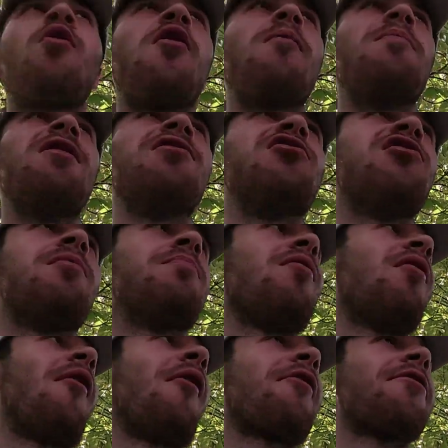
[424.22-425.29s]
on a bench in a
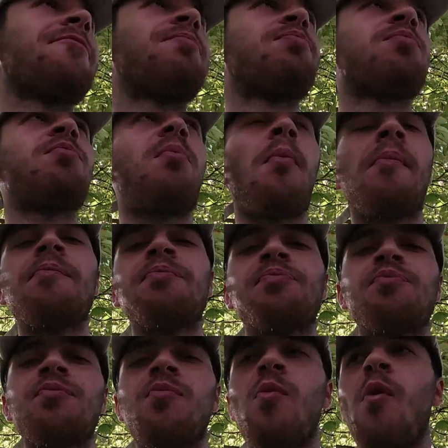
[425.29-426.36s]
park
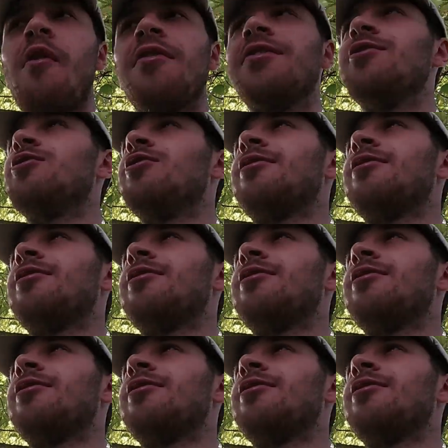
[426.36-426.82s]
while there's